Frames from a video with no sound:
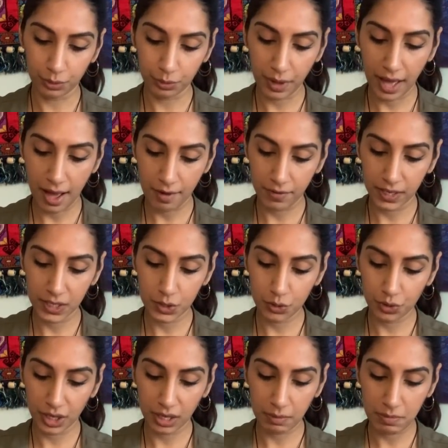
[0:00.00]
have
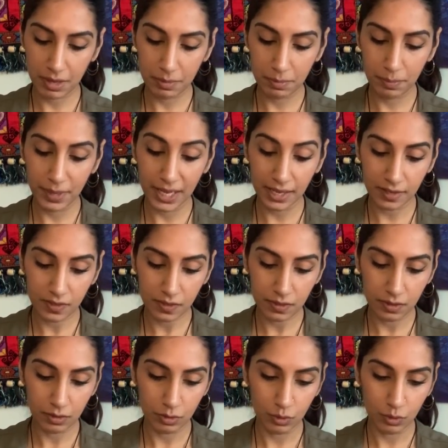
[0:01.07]
extreme peace